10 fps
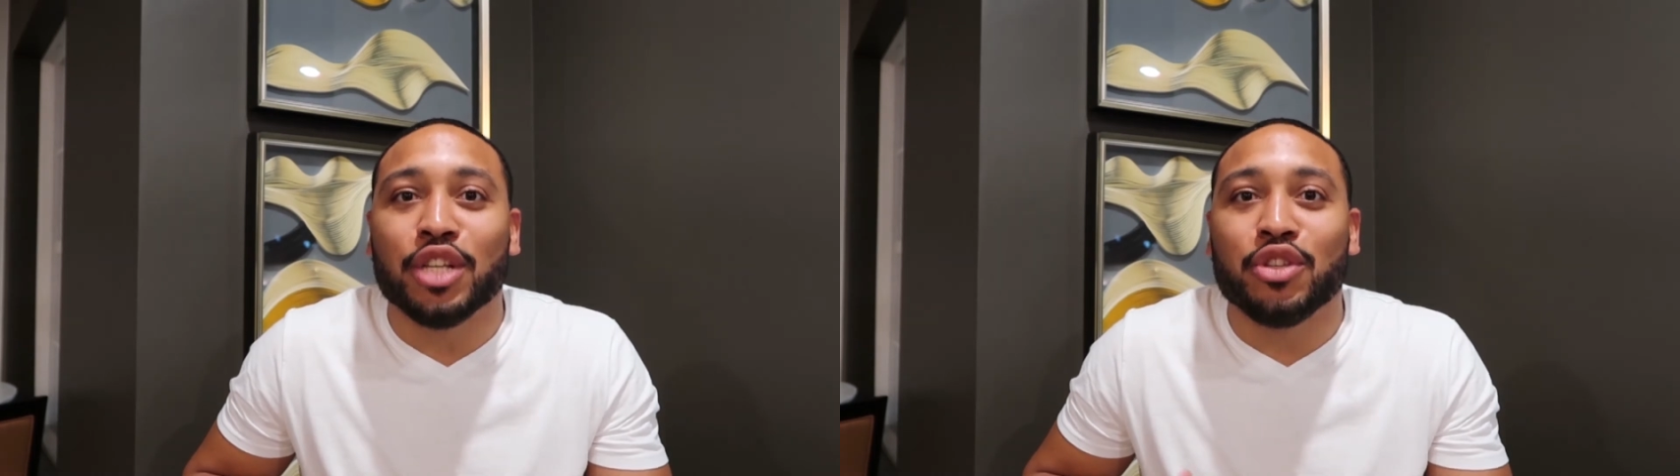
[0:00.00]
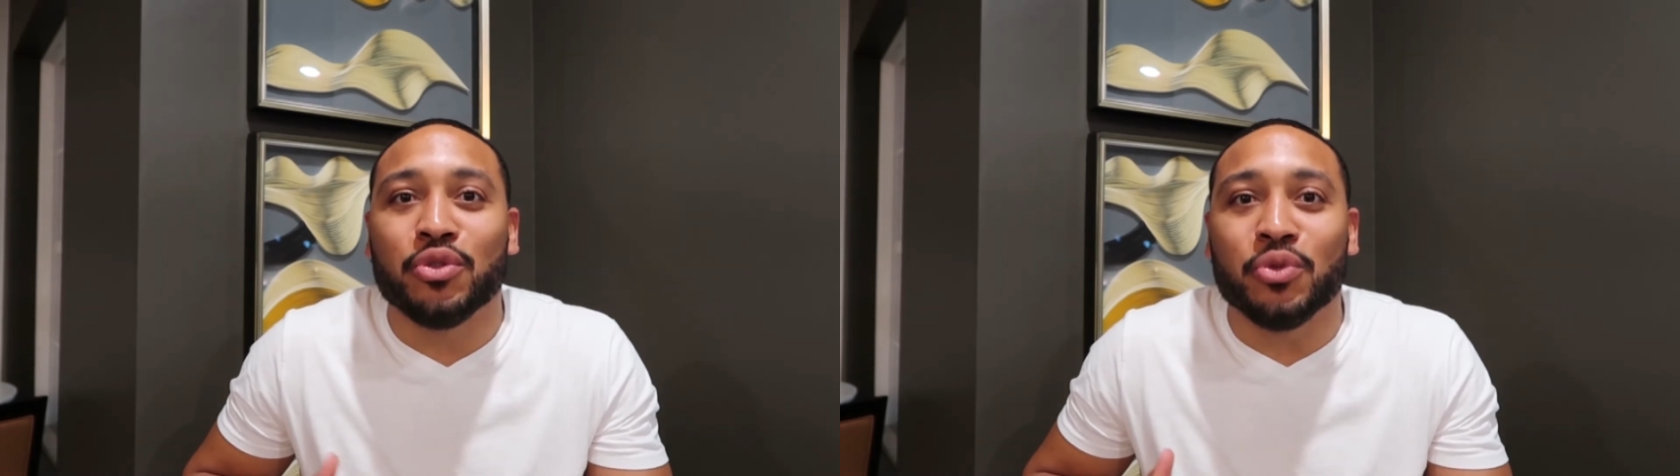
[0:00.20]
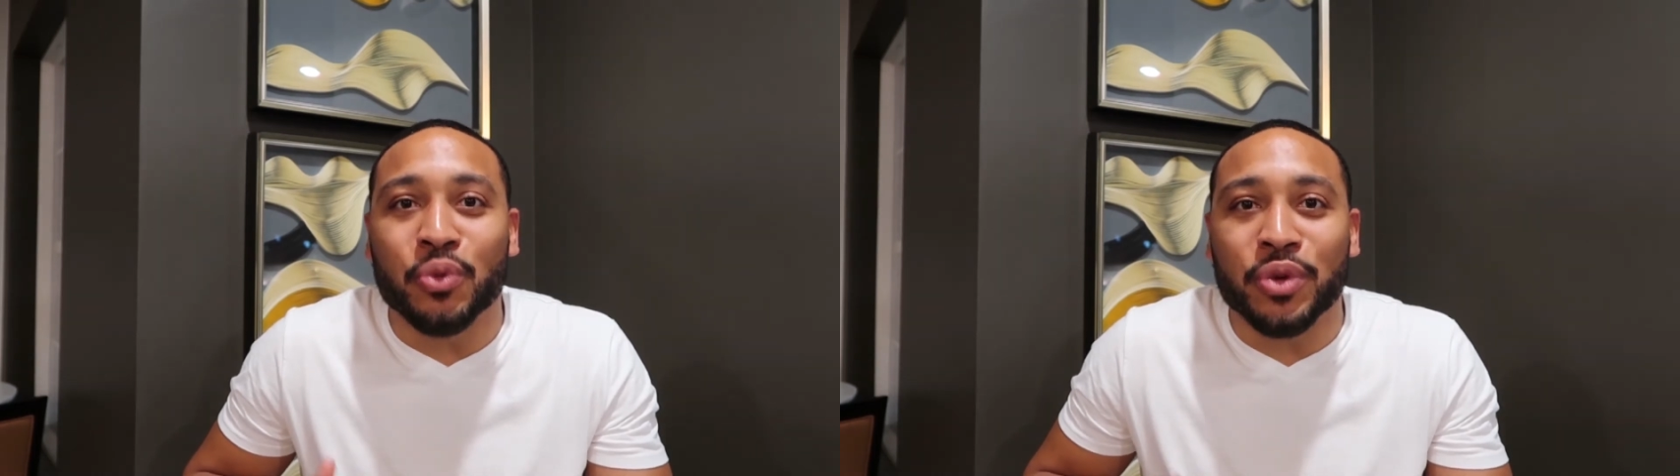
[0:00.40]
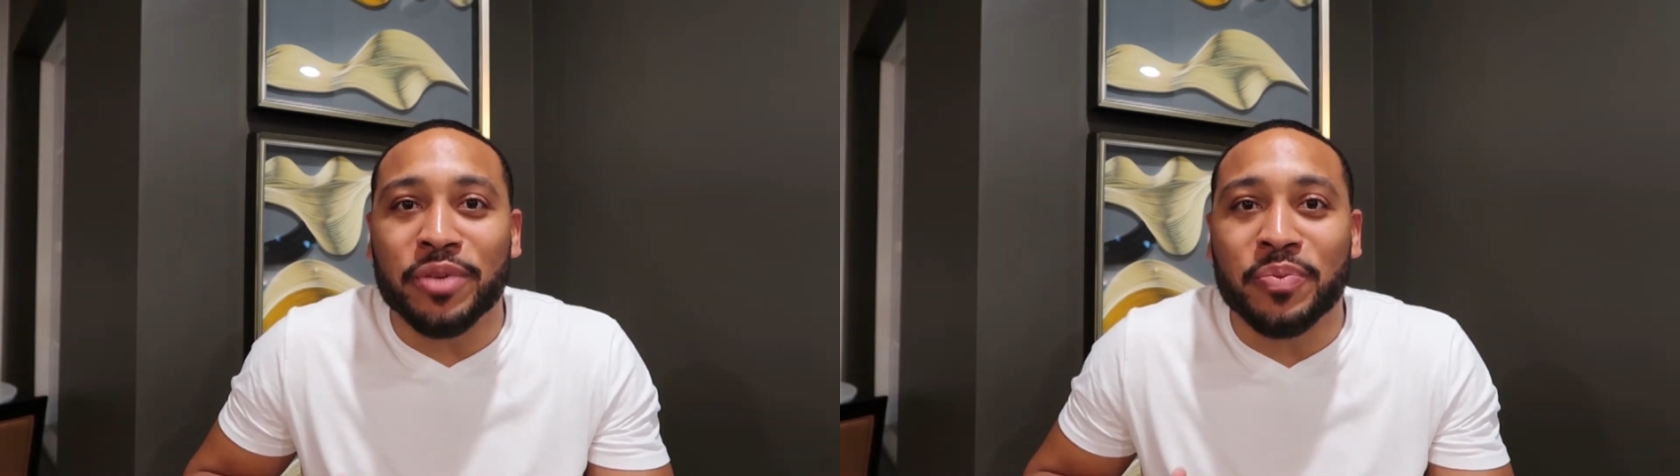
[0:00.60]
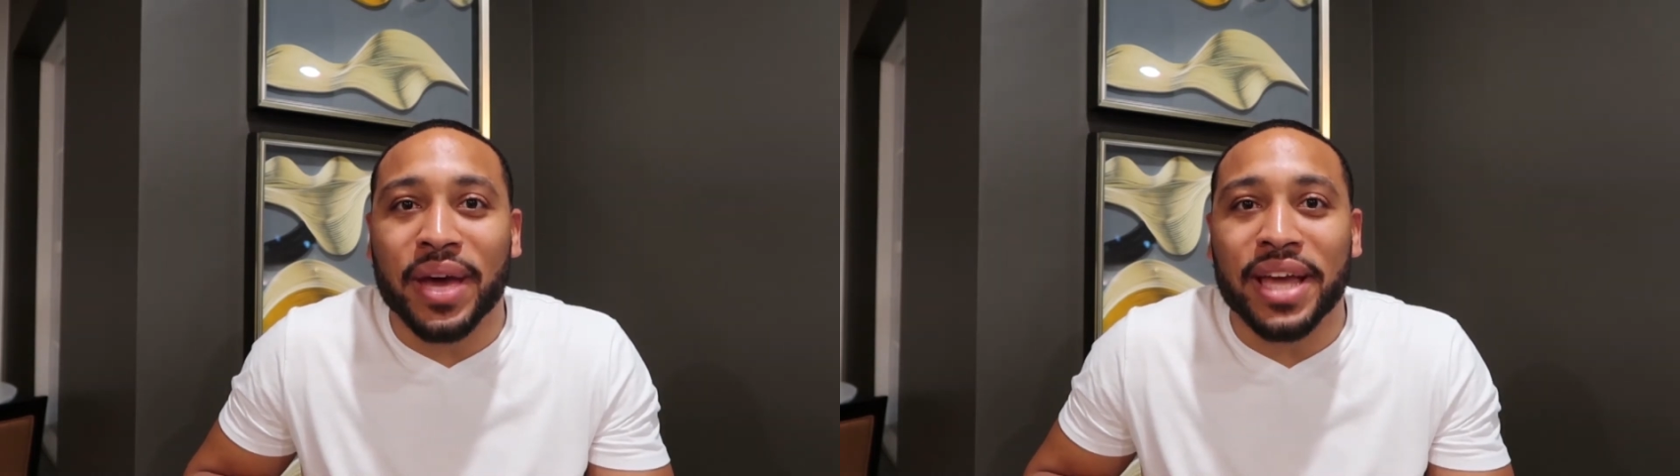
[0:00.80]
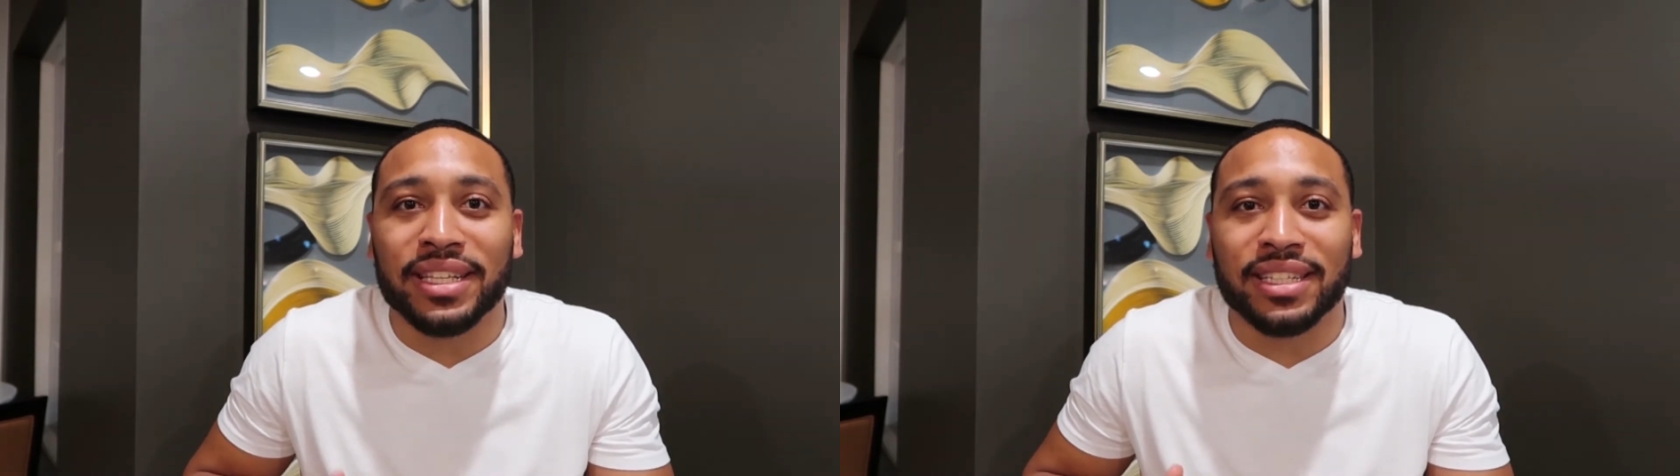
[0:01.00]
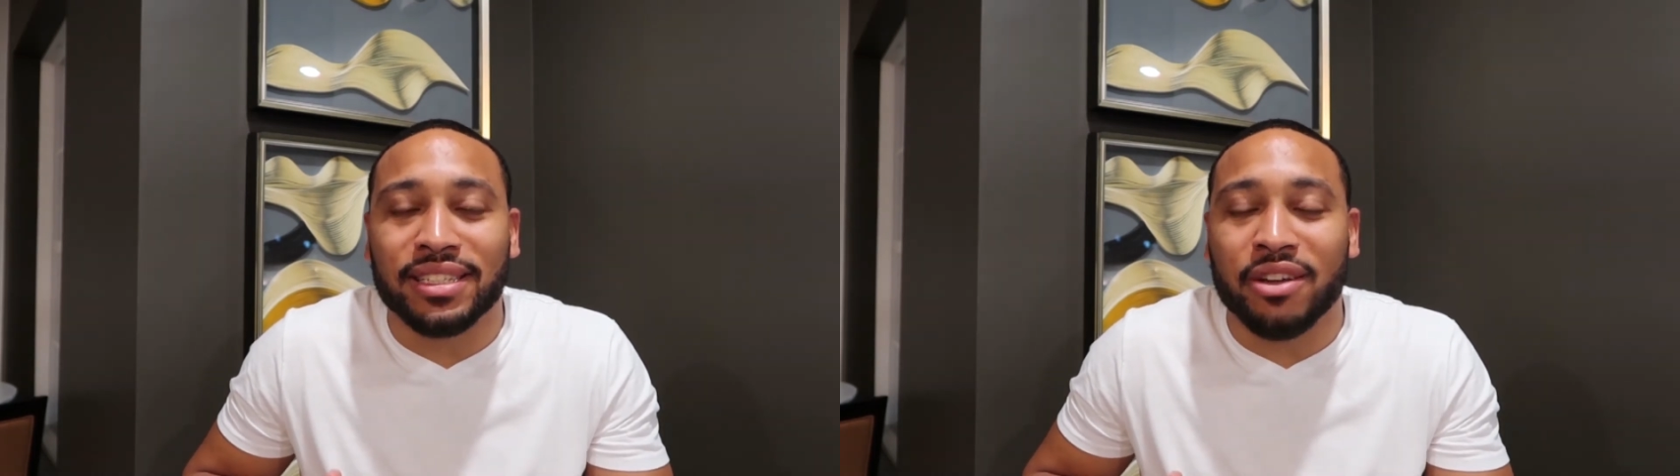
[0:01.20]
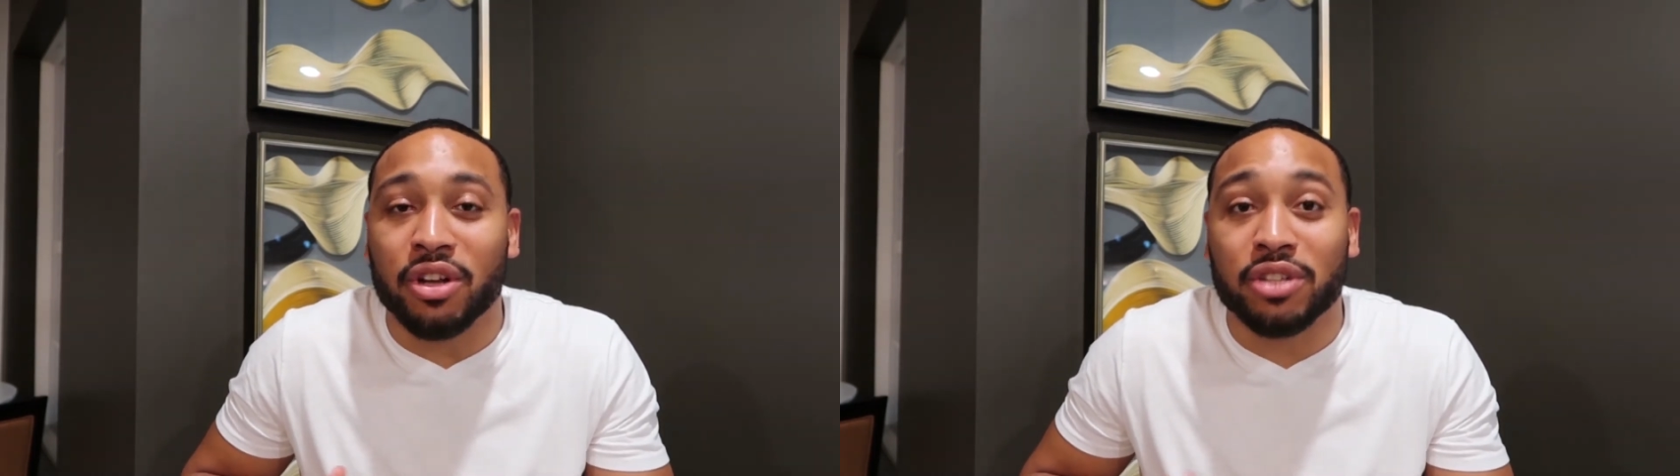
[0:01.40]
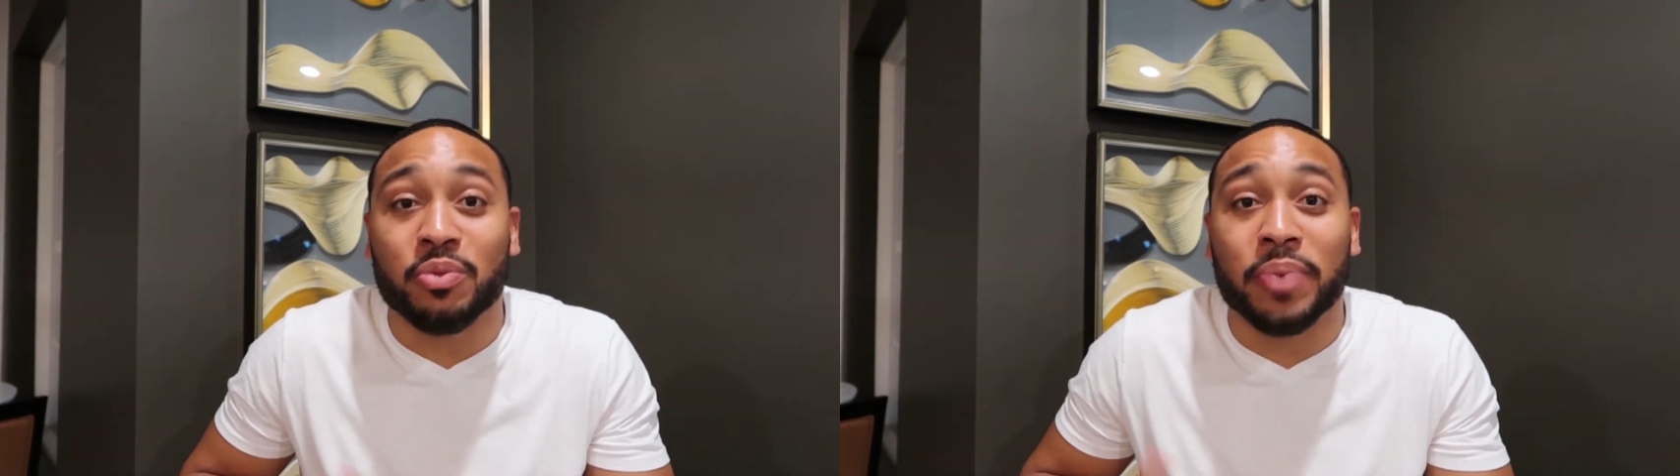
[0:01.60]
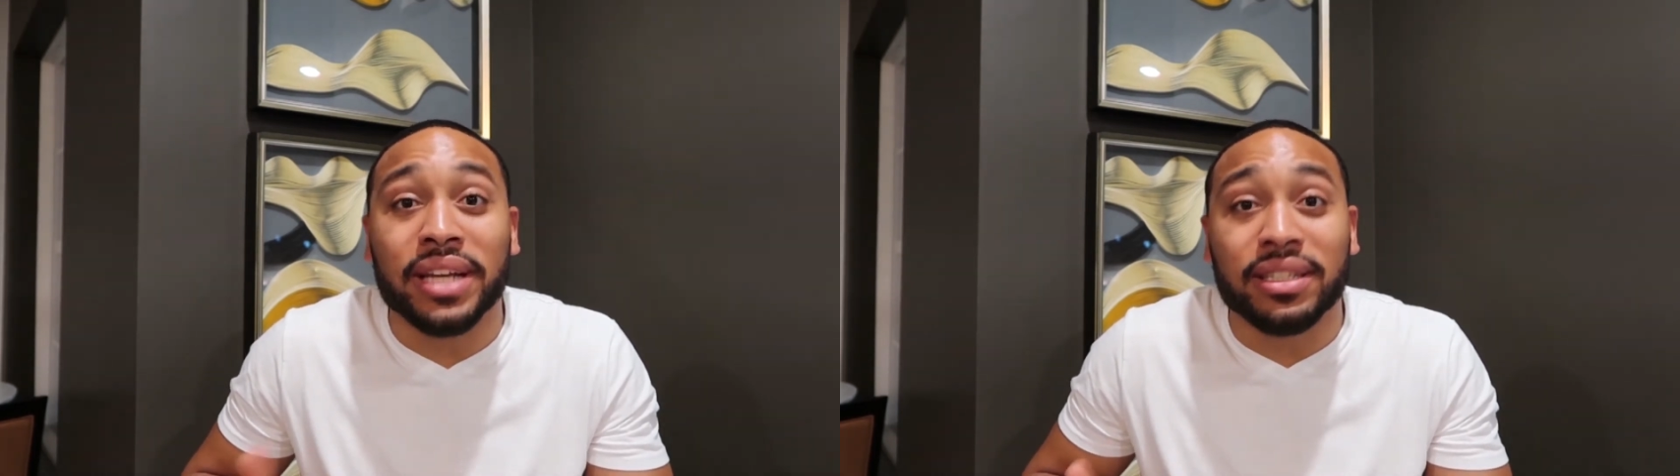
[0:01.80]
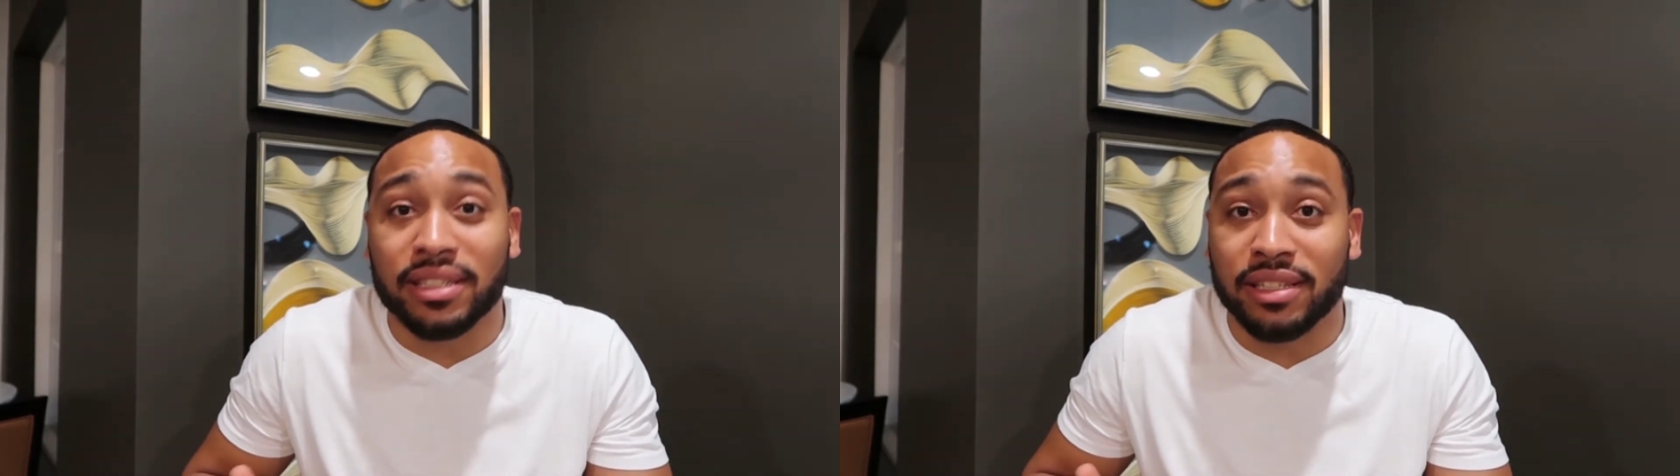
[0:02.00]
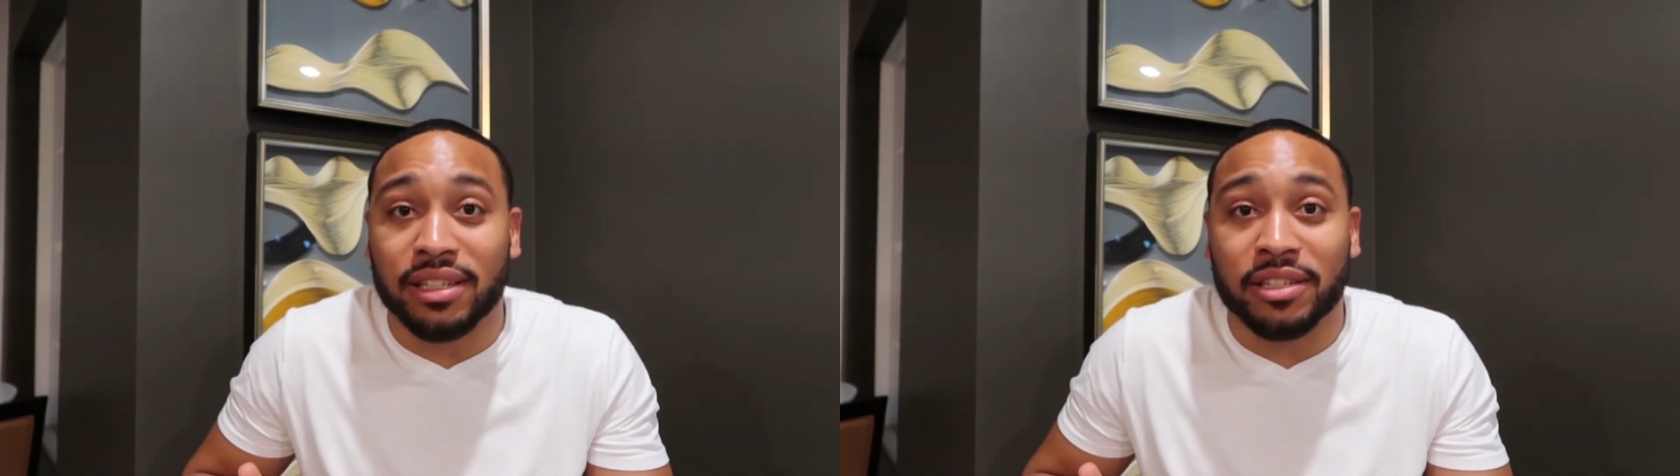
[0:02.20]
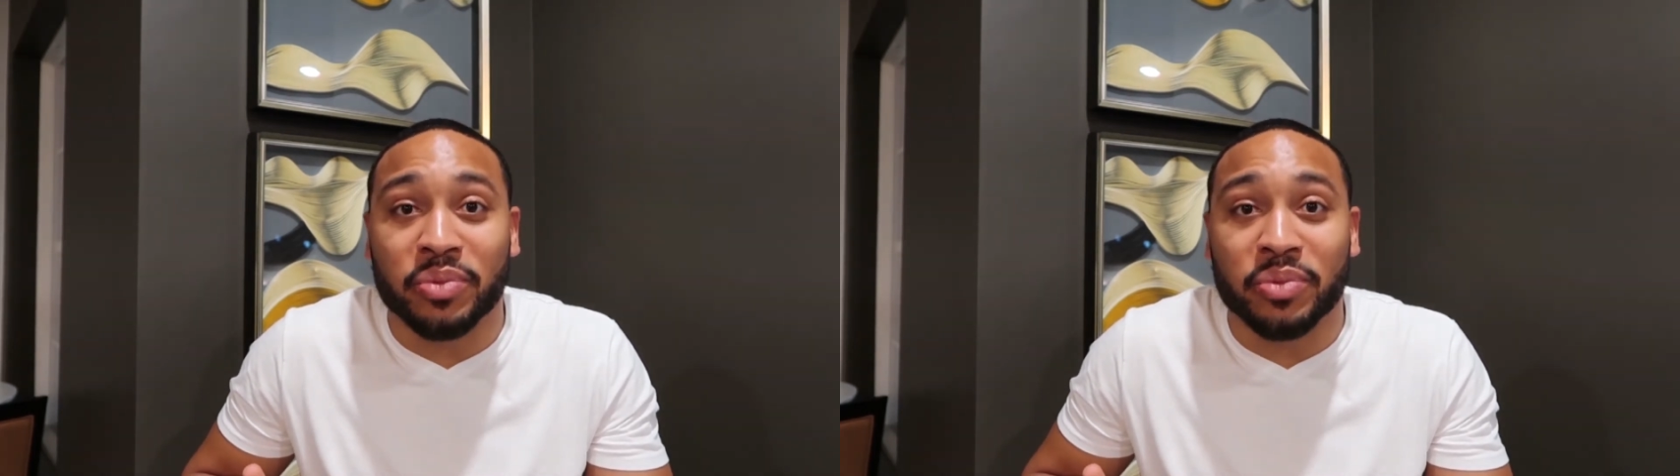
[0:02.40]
to repaint this or to paint the ceilings,